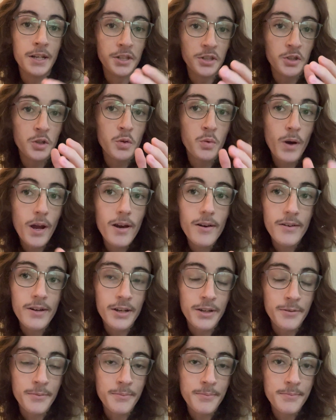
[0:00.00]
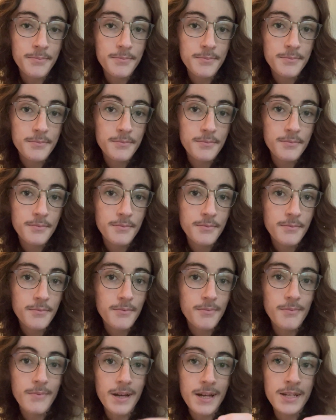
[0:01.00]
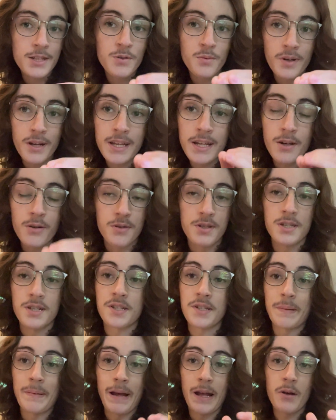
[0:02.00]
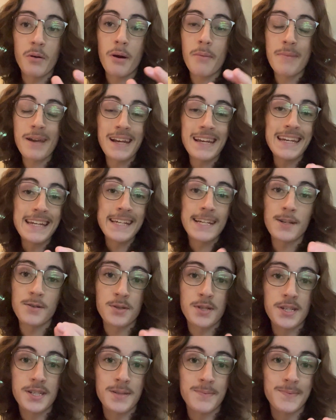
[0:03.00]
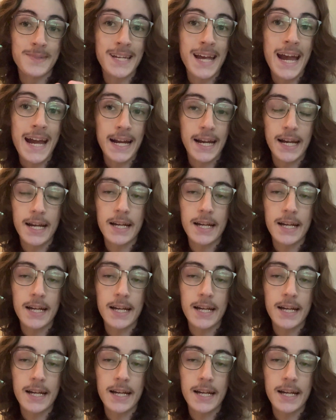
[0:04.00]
aquarium into an ecosystem? How do I make an ecosystem tank?